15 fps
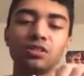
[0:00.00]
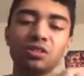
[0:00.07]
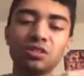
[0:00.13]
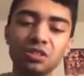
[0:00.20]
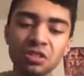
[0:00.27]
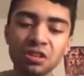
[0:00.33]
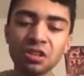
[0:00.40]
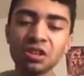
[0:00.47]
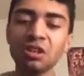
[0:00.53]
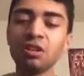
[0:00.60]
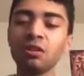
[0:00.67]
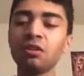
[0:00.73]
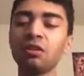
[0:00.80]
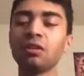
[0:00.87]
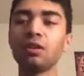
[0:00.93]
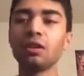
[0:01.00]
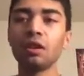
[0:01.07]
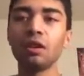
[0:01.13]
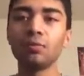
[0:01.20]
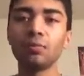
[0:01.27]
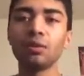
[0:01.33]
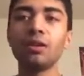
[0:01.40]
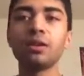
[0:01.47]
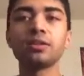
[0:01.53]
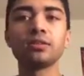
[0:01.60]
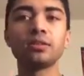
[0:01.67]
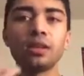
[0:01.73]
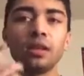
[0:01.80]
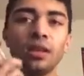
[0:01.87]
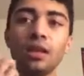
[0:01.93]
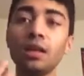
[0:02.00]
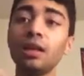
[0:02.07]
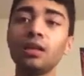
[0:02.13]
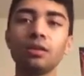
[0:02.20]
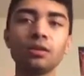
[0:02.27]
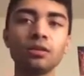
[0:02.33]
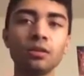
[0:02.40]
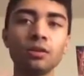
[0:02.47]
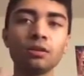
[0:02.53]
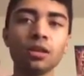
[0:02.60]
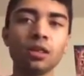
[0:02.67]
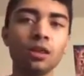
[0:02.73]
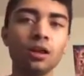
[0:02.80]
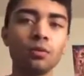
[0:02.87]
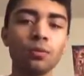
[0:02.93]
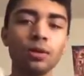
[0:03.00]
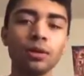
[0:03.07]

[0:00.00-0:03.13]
tch, and plus, this goes a long